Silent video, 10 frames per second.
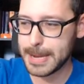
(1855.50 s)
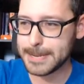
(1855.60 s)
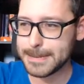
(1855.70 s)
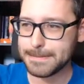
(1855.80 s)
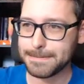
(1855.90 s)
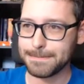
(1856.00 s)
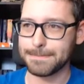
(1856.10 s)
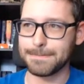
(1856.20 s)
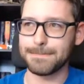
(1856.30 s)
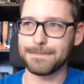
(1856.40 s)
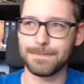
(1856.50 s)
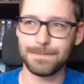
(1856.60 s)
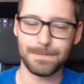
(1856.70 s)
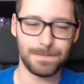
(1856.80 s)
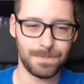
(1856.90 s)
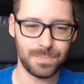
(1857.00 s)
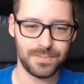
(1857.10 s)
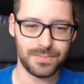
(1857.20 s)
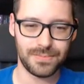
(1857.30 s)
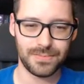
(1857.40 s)

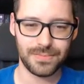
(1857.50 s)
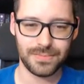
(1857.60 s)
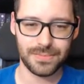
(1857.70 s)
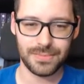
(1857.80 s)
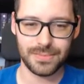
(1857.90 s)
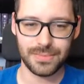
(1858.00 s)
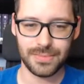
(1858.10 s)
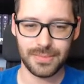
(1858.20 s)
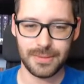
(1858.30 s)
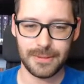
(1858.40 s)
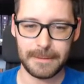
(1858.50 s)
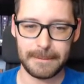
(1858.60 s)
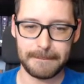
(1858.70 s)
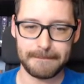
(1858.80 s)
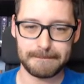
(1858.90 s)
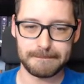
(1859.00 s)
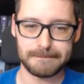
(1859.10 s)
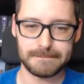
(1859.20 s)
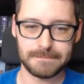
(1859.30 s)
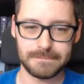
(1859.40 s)

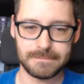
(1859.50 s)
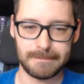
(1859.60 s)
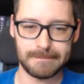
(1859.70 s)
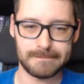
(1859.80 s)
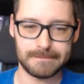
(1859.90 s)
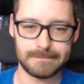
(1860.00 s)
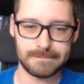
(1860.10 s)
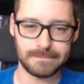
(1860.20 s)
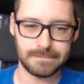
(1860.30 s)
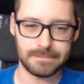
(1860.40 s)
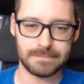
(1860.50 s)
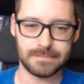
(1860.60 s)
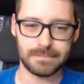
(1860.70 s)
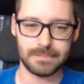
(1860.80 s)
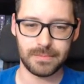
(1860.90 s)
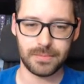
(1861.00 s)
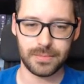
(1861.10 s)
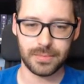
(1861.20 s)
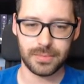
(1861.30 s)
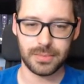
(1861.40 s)

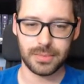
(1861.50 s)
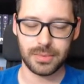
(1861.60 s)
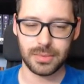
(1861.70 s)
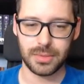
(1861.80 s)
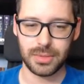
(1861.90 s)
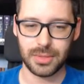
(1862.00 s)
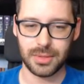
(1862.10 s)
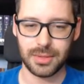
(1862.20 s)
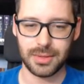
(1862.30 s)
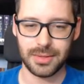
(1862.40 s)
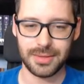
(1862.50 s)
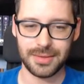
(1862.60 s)
The person shown says nothing.